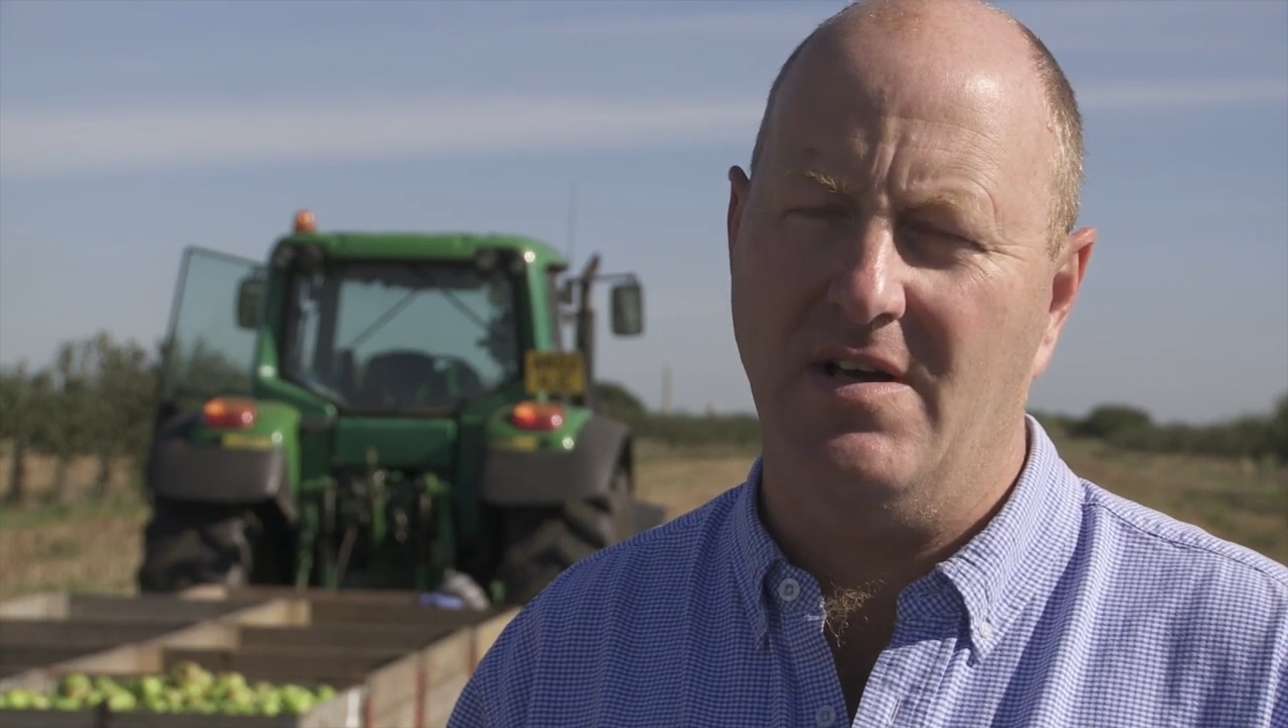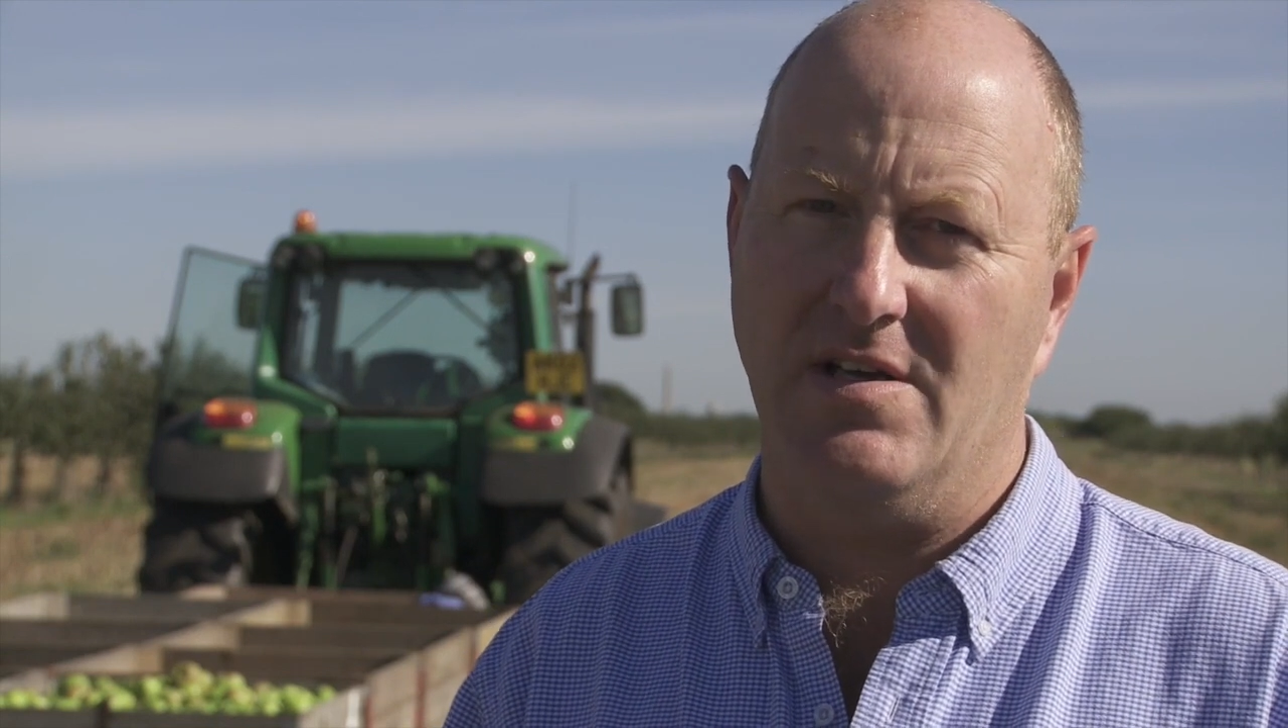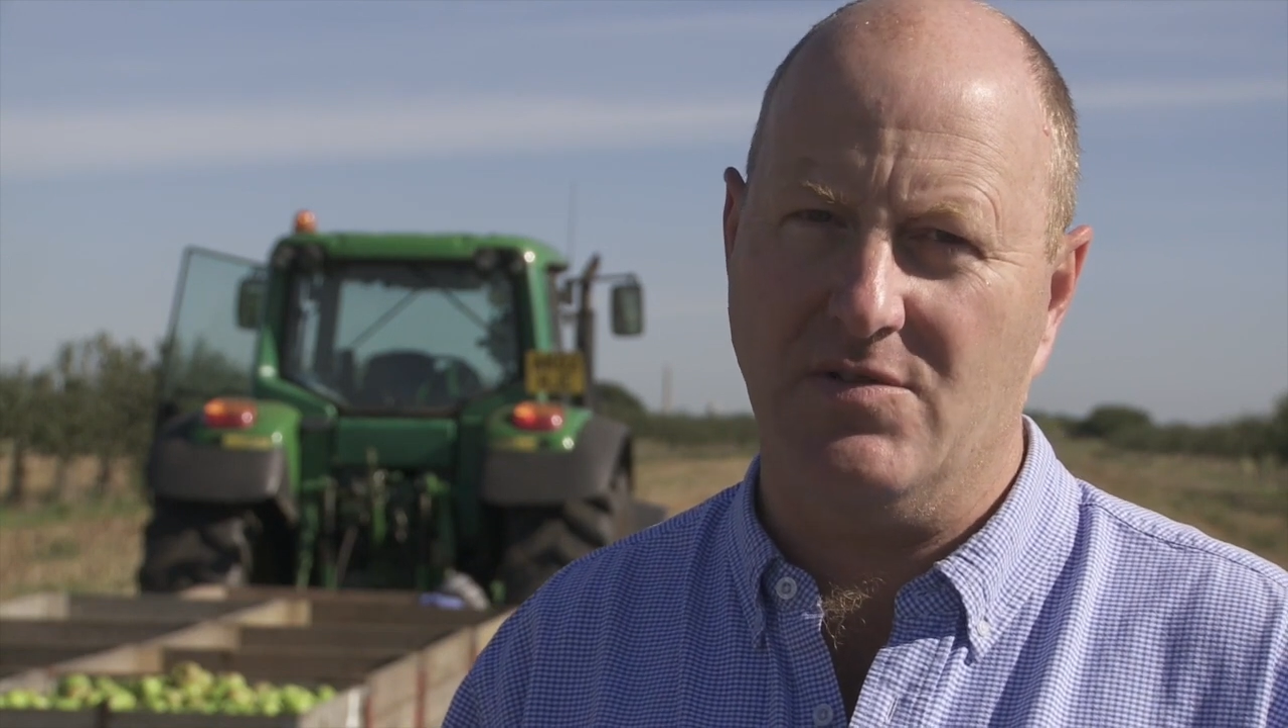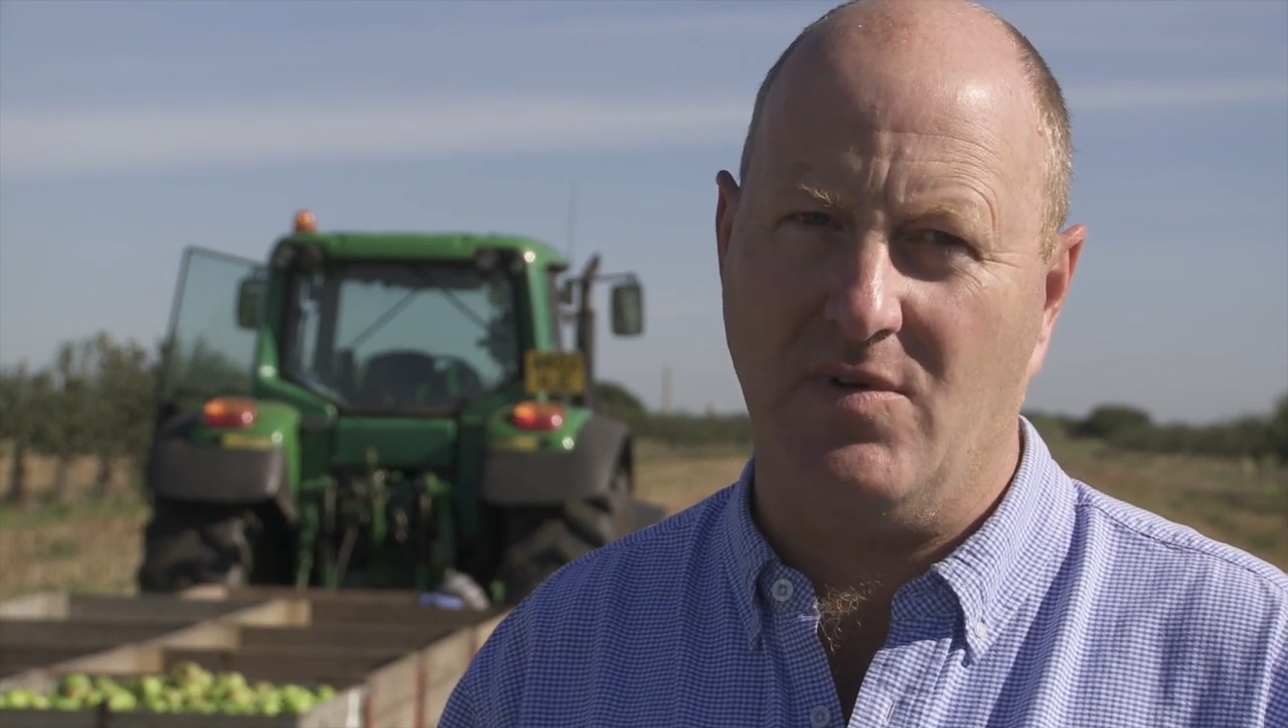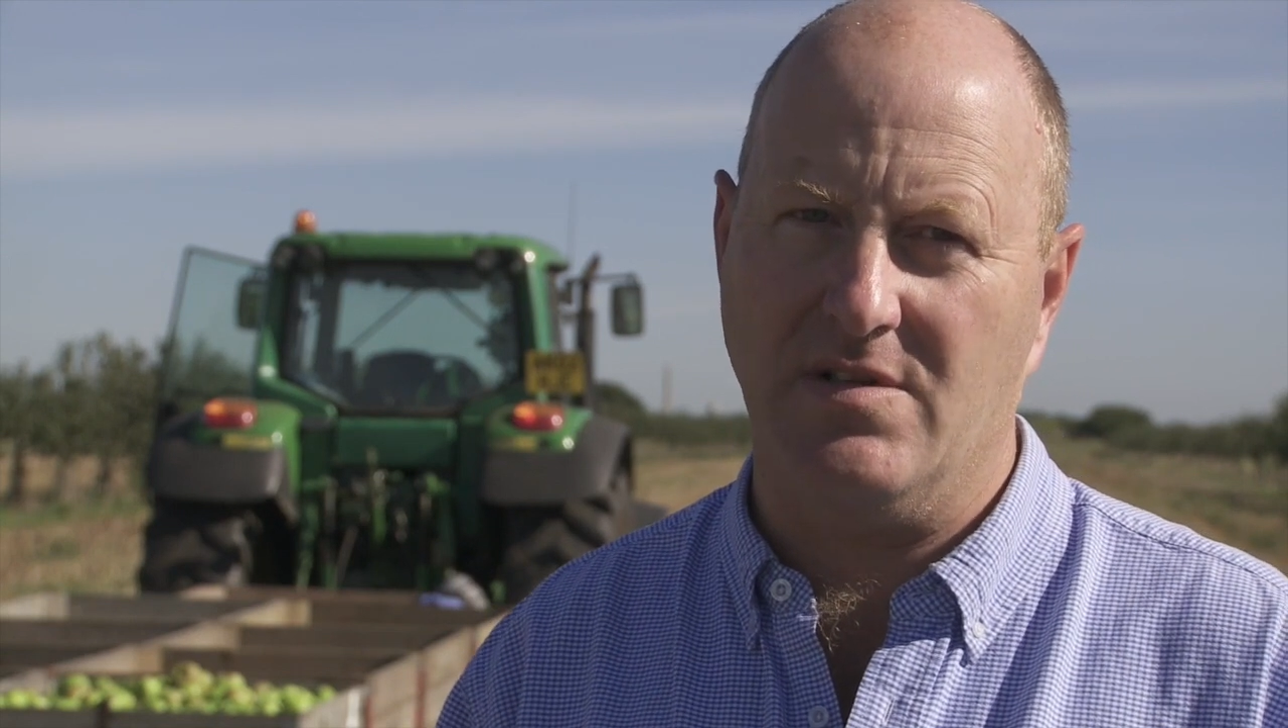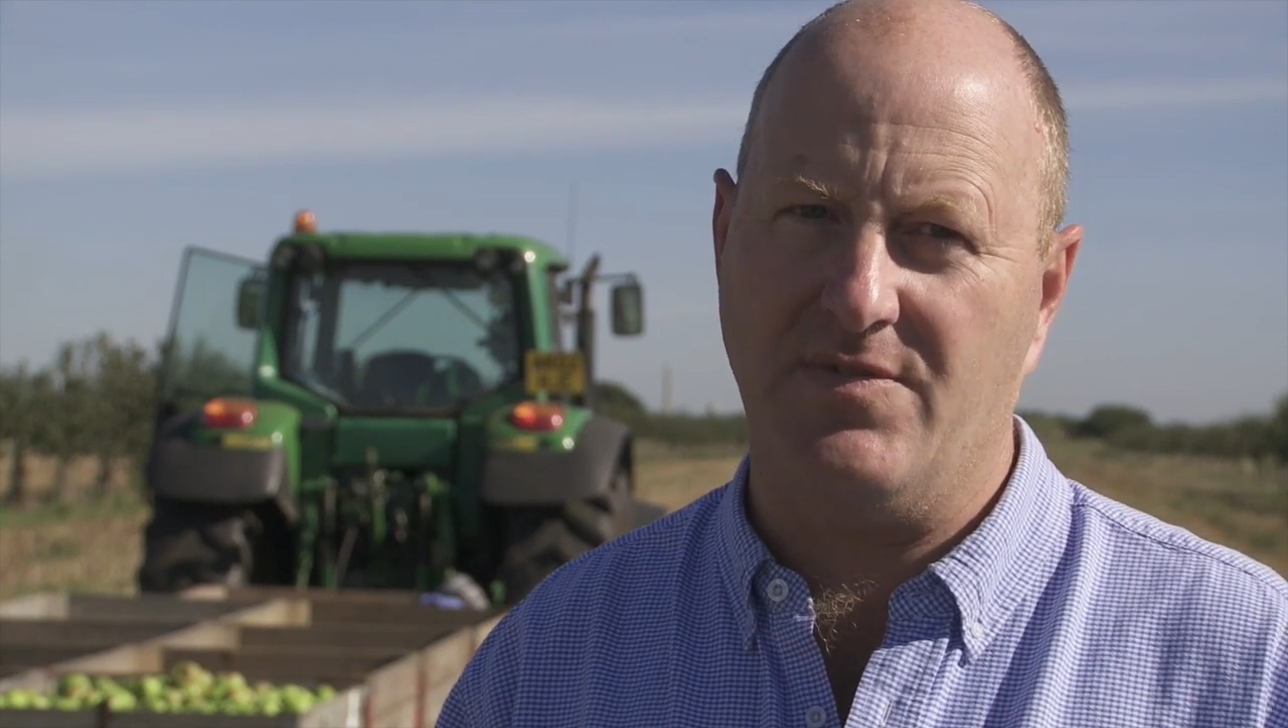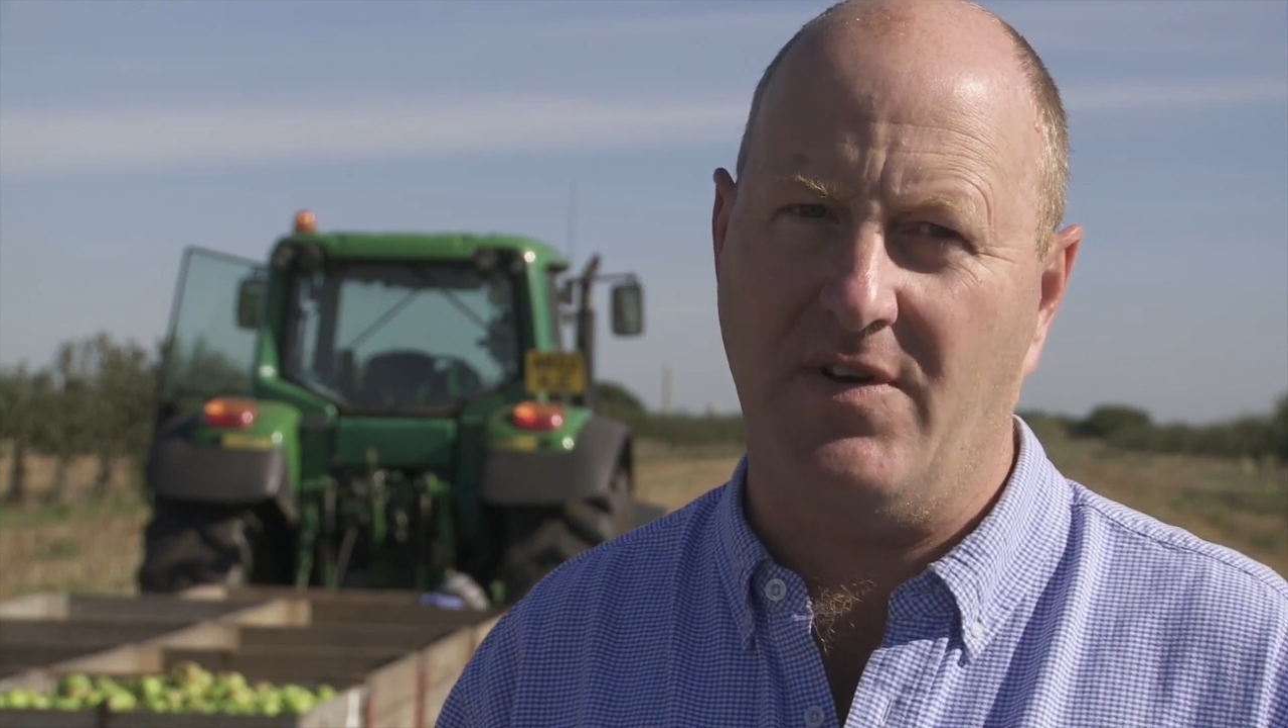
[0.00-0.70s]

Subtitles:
as well as